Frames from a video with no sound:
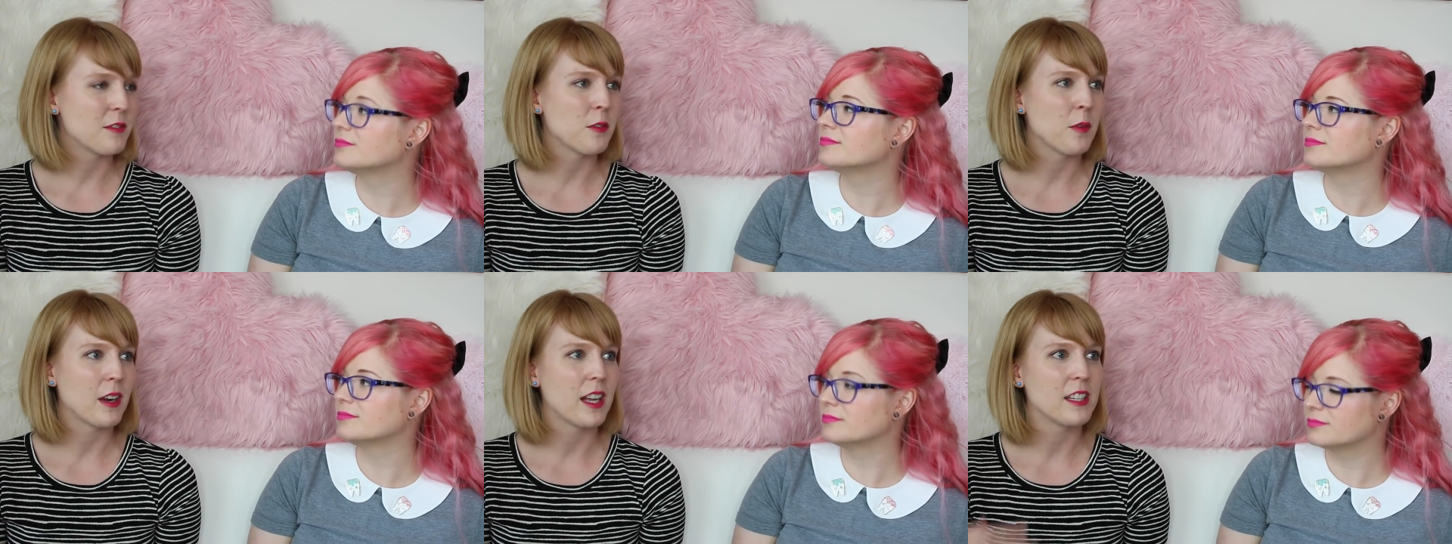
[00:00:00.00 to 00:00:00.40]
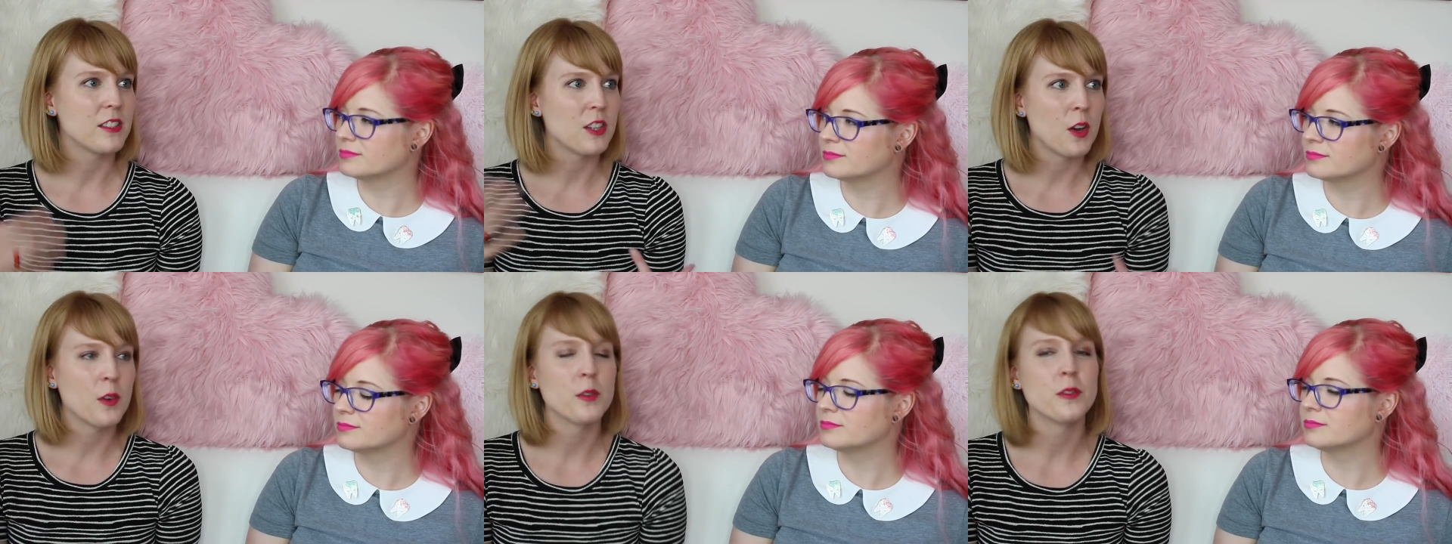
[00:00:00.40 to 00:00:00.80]
Speaker 1: even when I
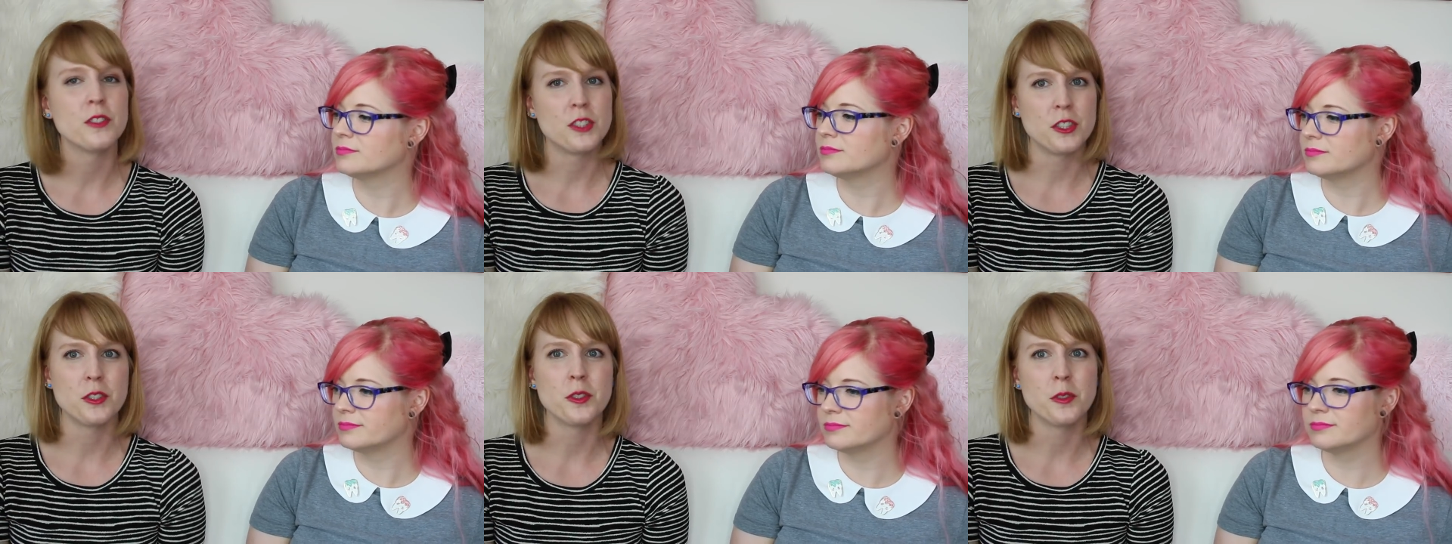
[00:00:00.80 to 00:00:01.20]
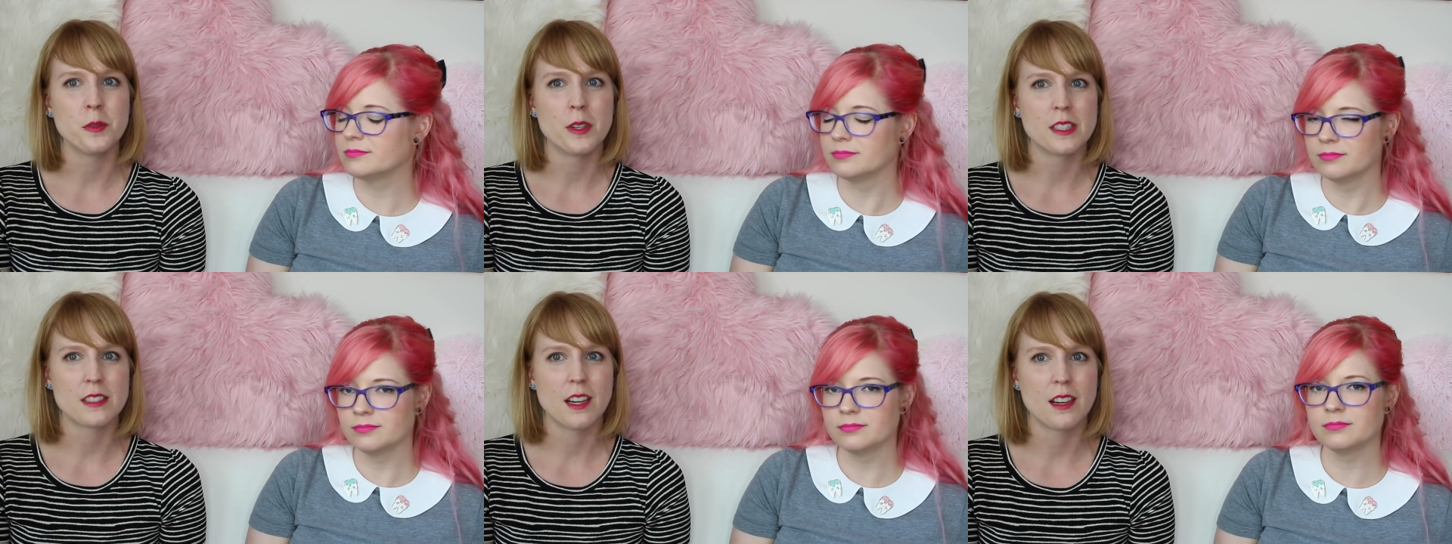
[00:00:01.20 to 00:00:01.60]
don't
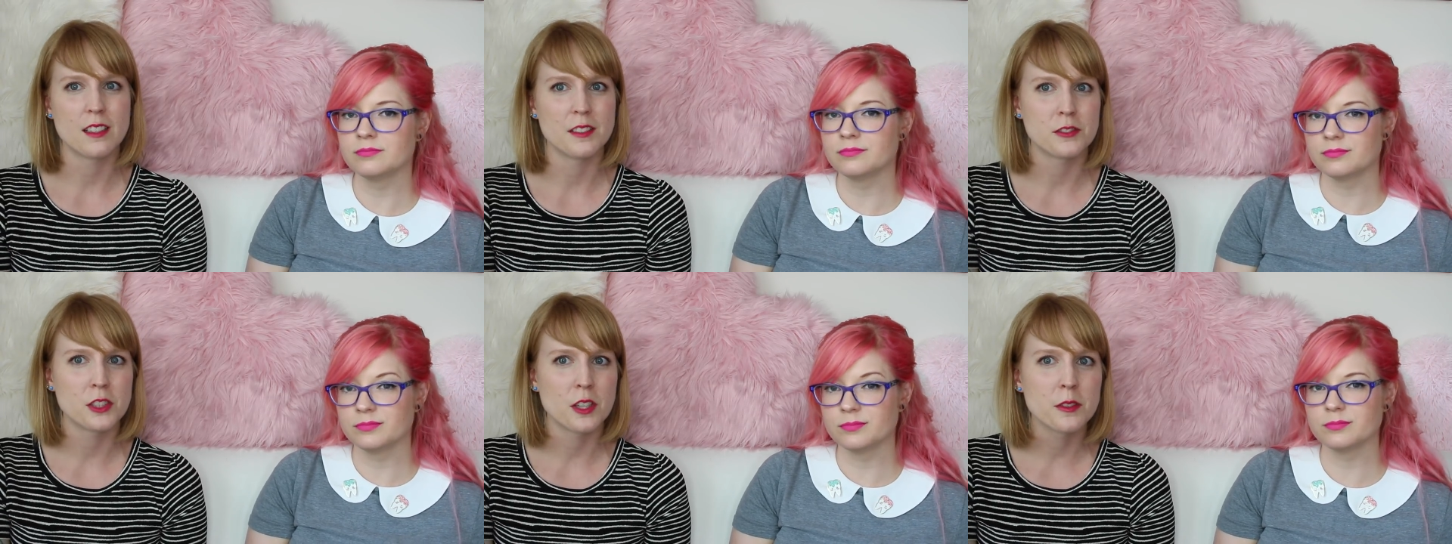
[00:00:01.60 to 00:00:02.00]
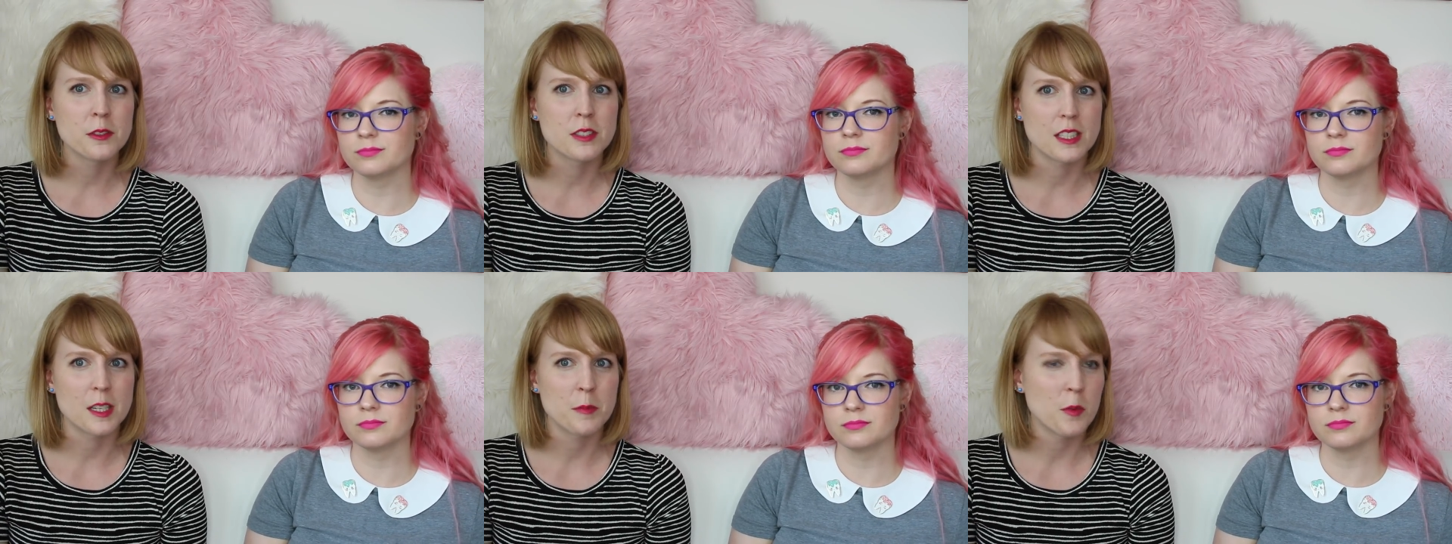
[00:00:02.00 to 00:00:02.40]
do a ton of
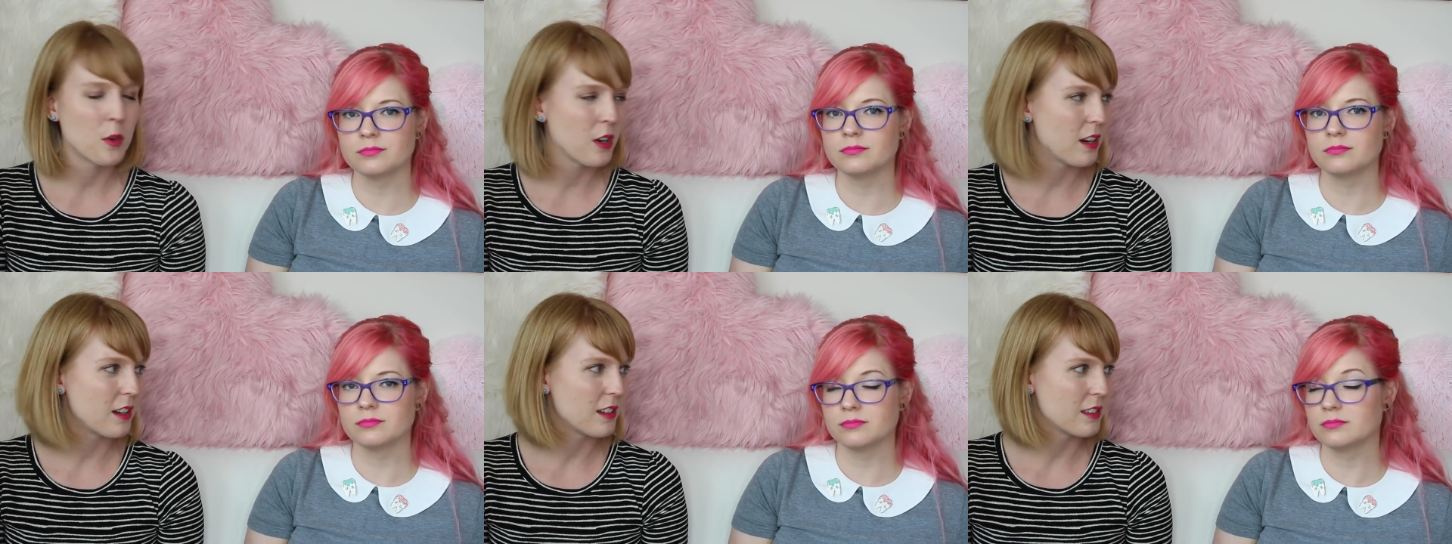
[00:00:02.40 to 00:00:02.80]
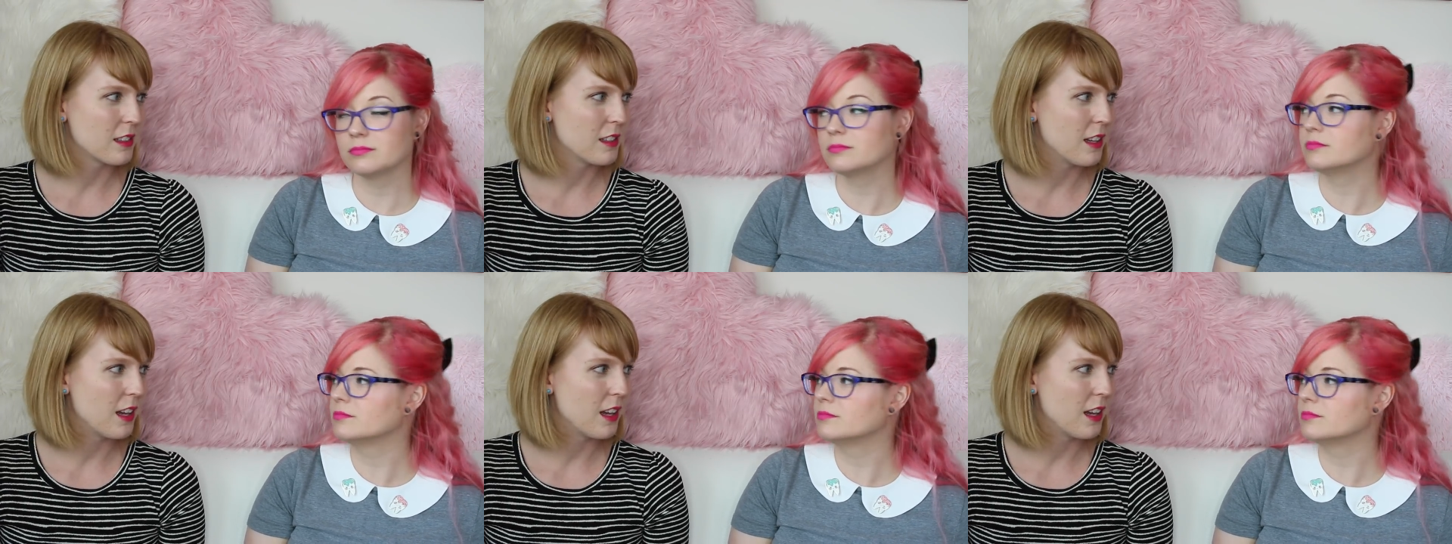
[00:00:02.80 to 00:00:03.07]
shows anymore.